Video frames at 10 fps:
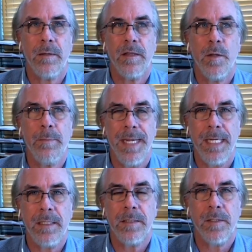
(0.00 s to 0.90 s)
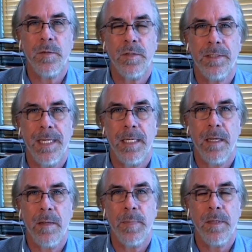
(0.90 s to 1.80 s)
the meetings that you're setting
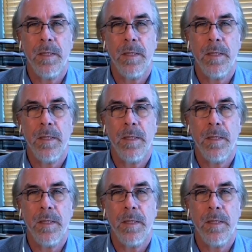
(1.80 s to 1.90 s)
up